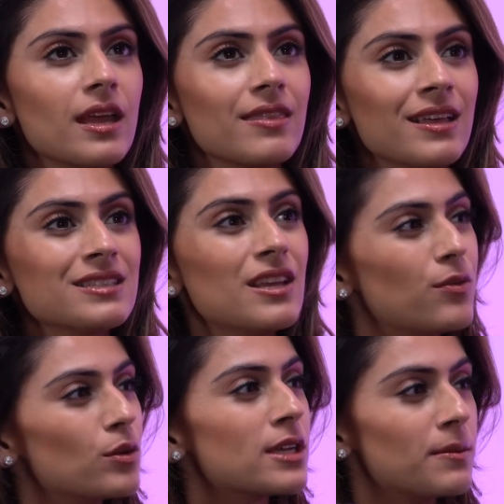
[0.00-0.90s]
That's their
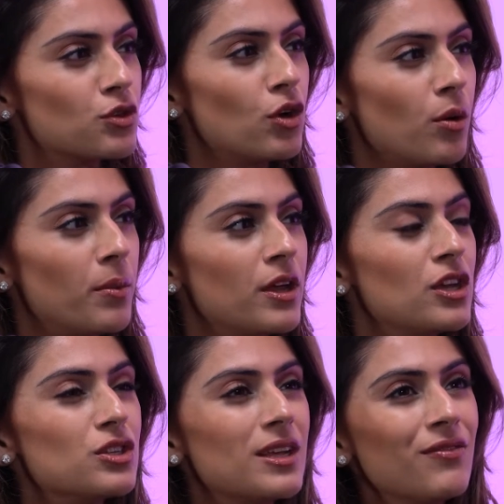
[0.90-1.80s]
full-time job.
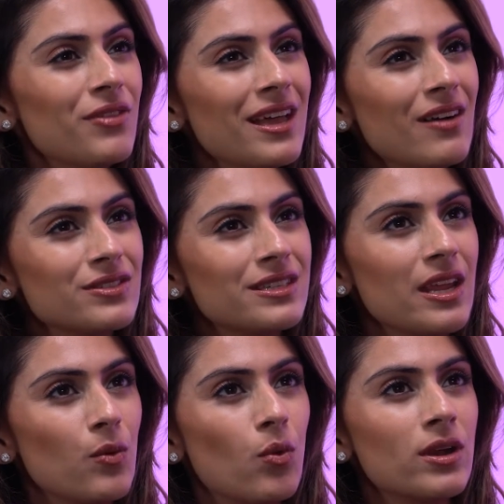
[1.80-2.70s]
So if they have to
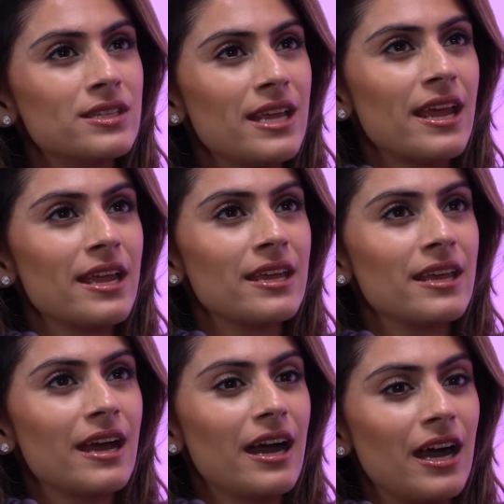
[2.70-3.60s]
take one day
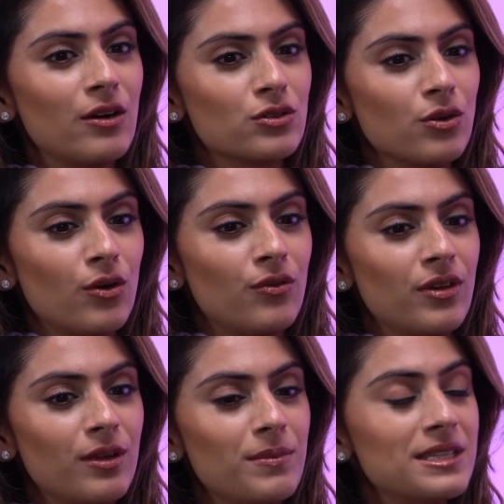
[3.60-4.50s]
out of
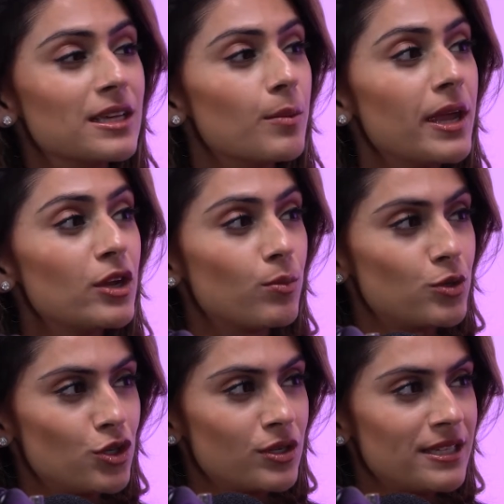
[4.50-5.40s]
missing a paid
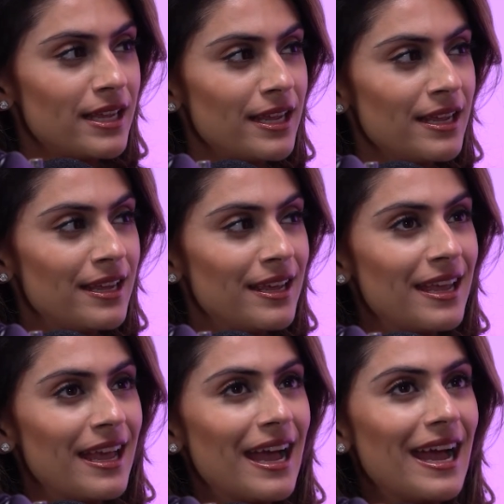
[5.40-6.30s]
opportunity
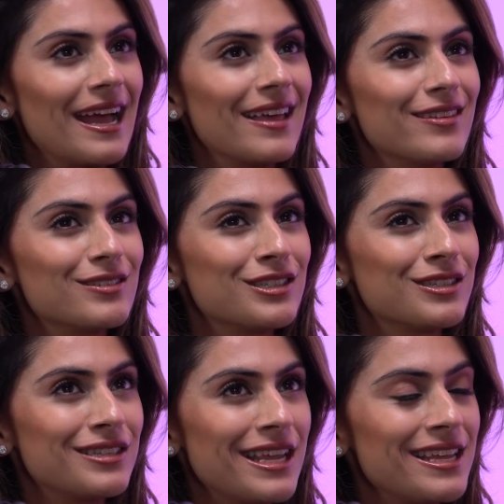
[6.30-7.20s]

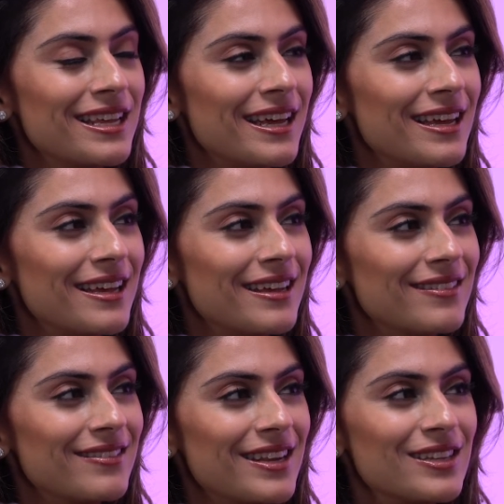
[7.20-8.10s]
to take it,
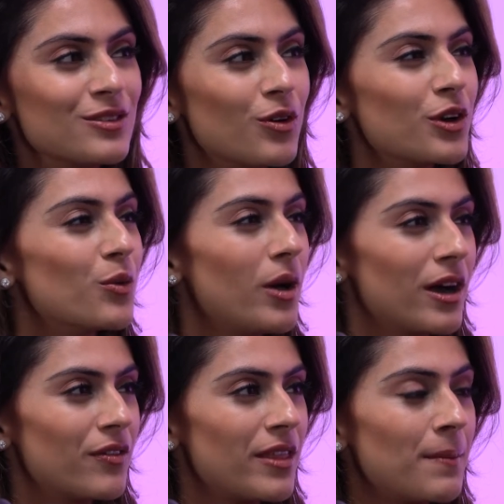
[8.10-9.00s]
then it's not going to
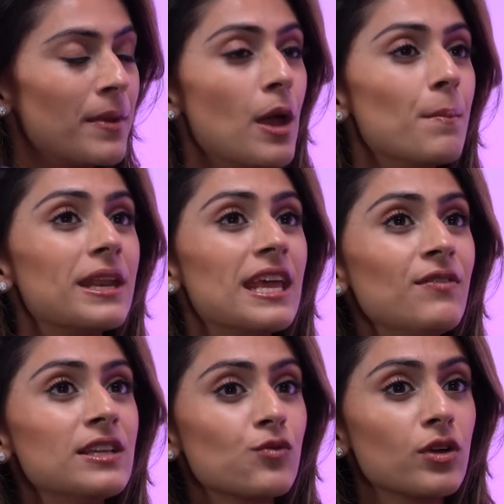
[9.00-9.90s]
work for them. Yeah. But if
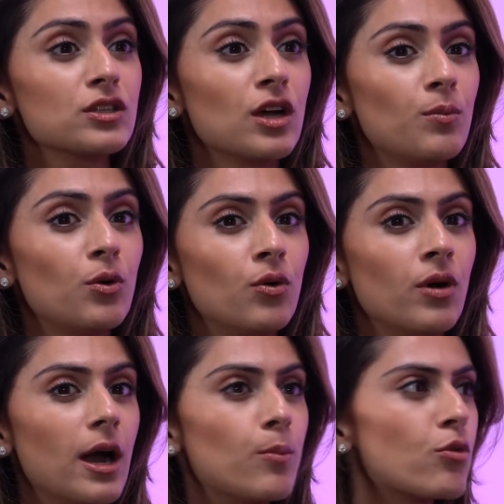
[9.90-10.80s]
it's, for
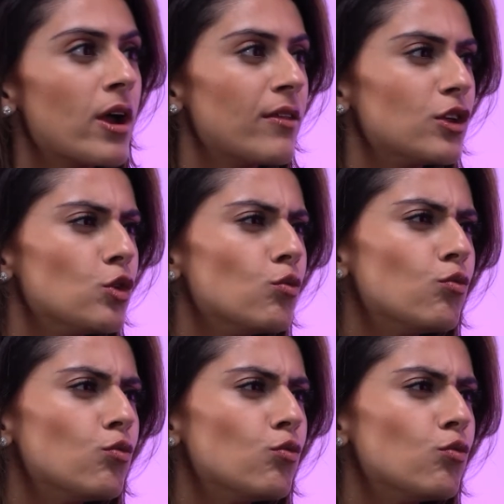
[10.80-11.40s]
example, a brand that you